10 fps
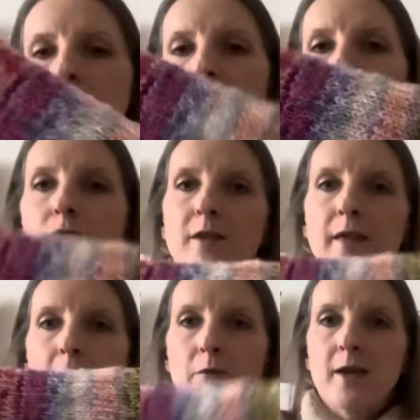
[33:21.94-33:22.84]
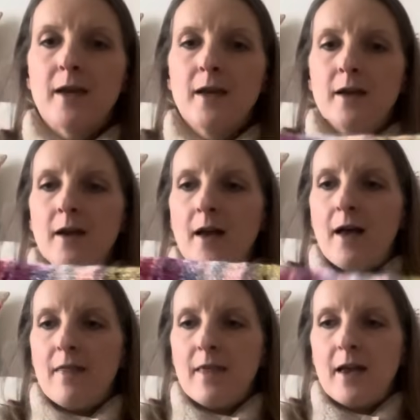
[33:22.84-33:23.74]
fold it that way,
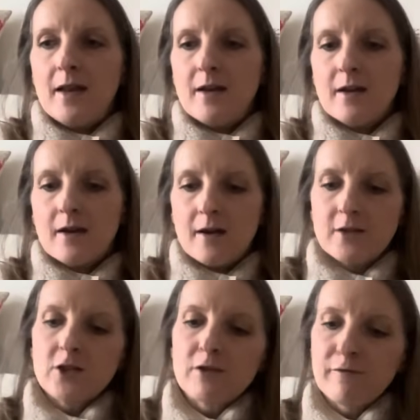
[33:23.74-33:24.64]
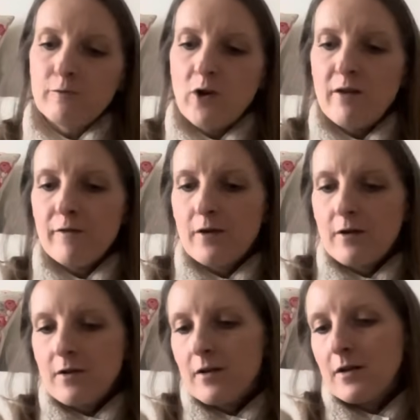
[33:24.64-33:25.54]
and then just
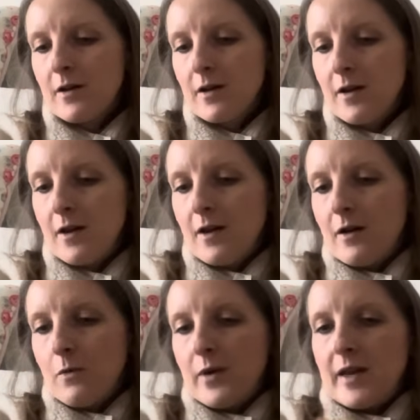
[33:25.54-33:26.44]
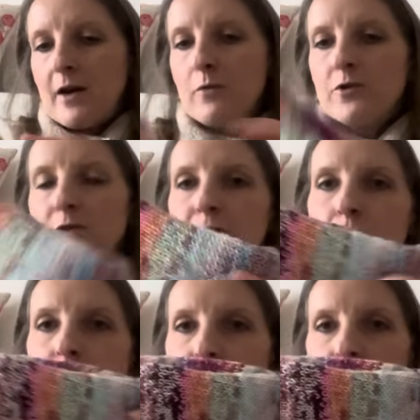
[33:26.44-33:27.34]
whatever way I want to
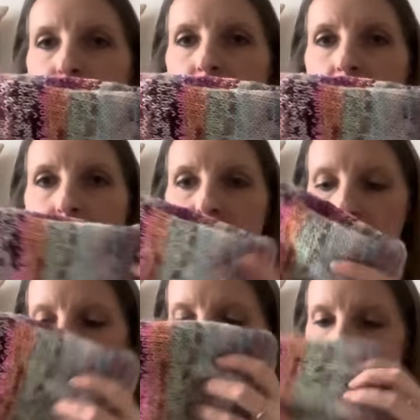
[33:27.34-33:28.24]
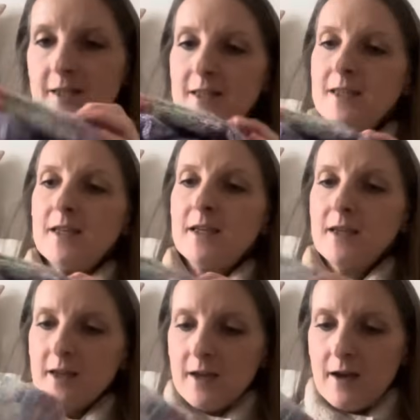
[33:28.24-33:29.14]
fold it, whichever colours I want to see,
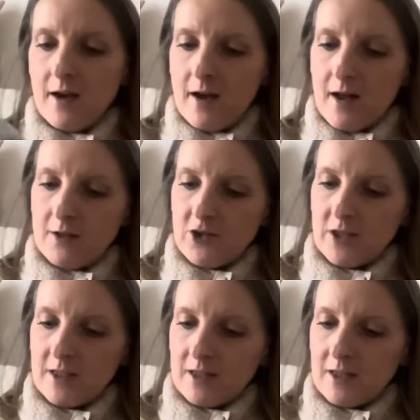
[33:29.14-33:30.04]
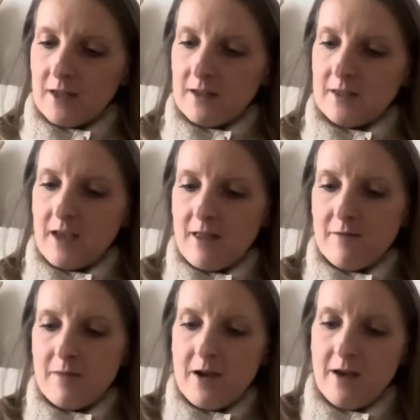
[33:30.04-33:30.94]
I'll just sit
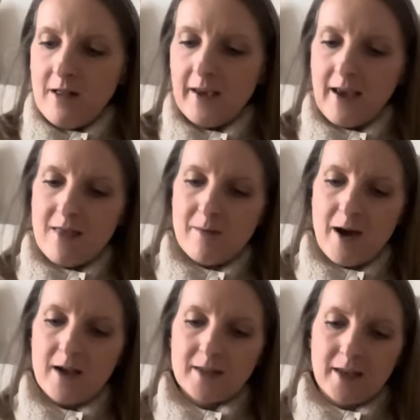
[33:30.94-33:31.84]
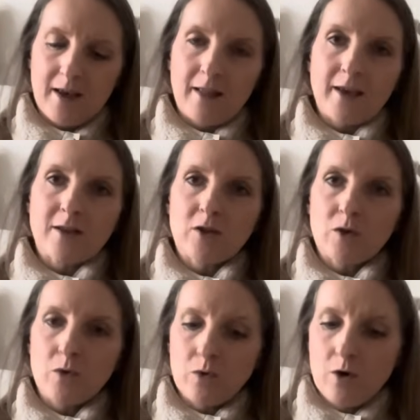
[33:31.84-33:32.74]
them like in the basket like
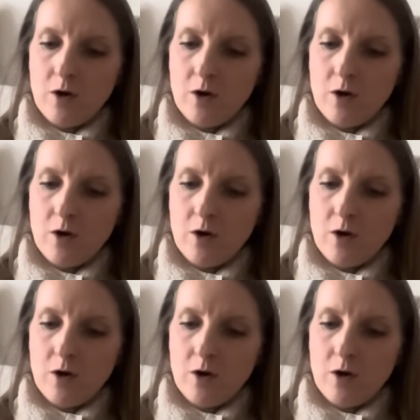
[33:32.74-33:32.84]
so,